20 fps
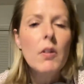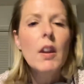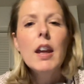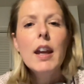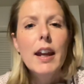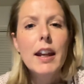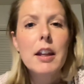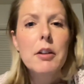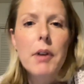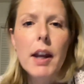
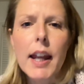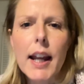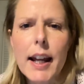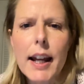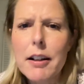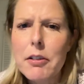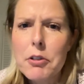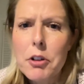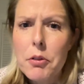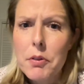anyway, I
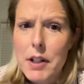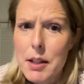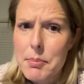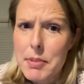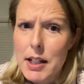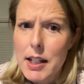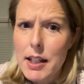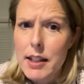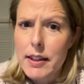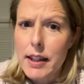don't know
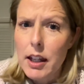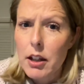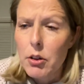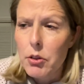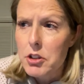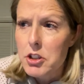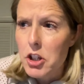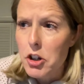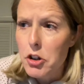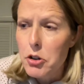anybody in Lake
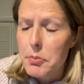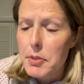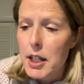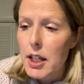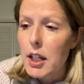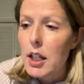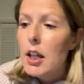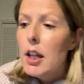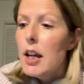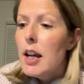
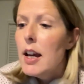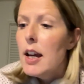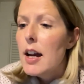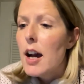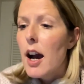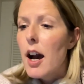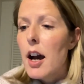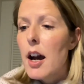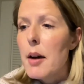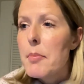Okeechobee.
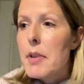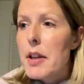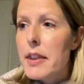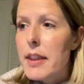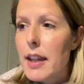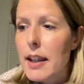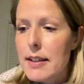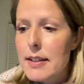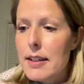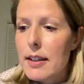Um,
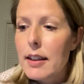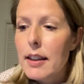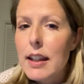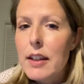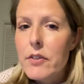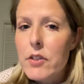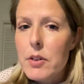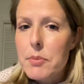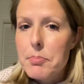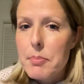they did
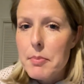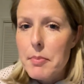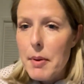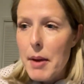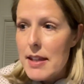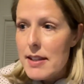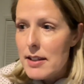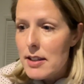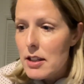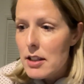leave a
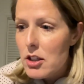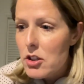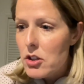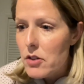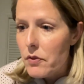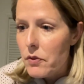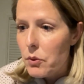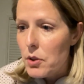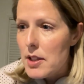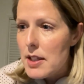message, a
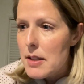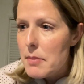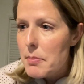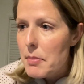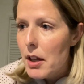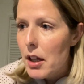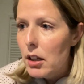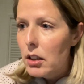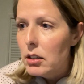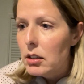
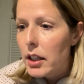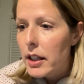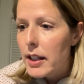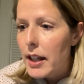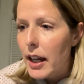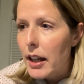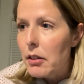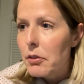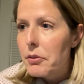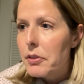voicemail, and
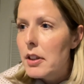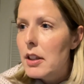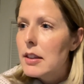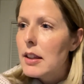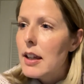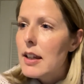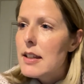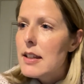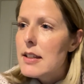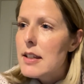I don't think
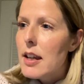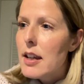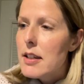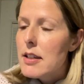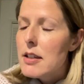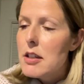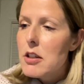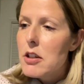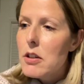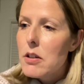they
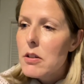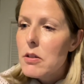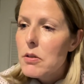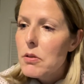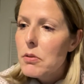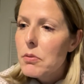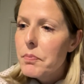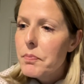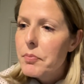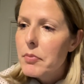intended
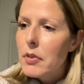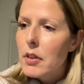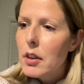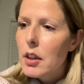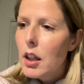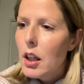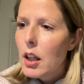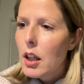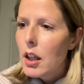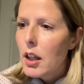to
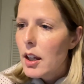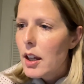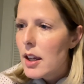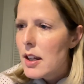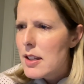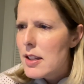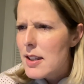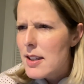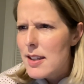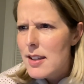
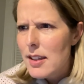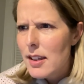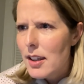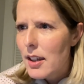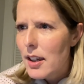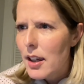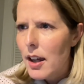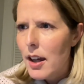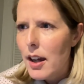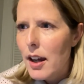it's
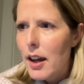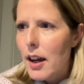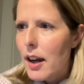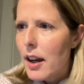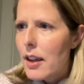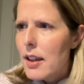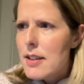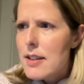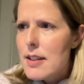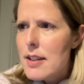
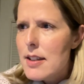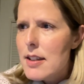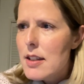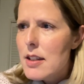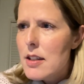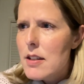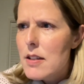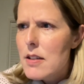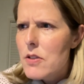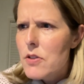it's
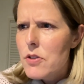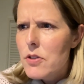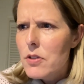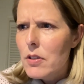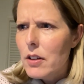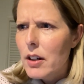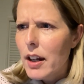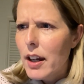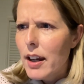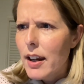
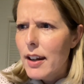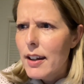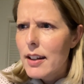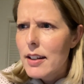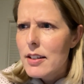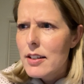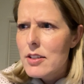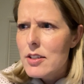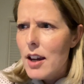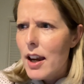
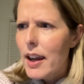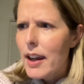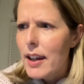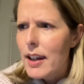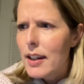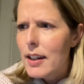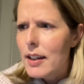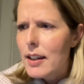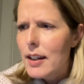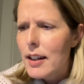strange.
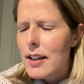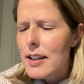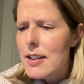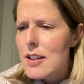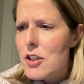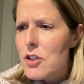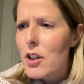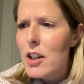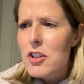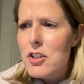I it's
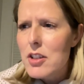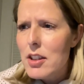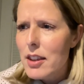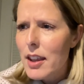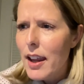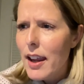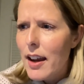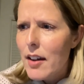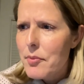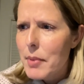strange that
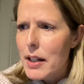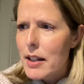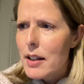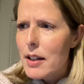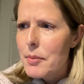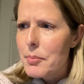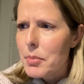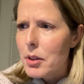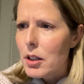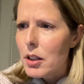they have my
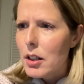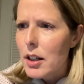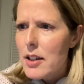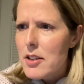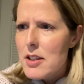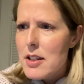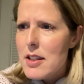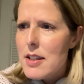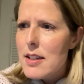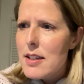number. I
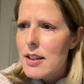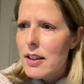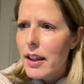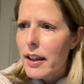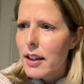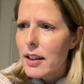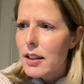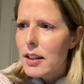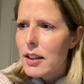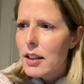just
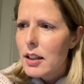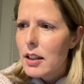like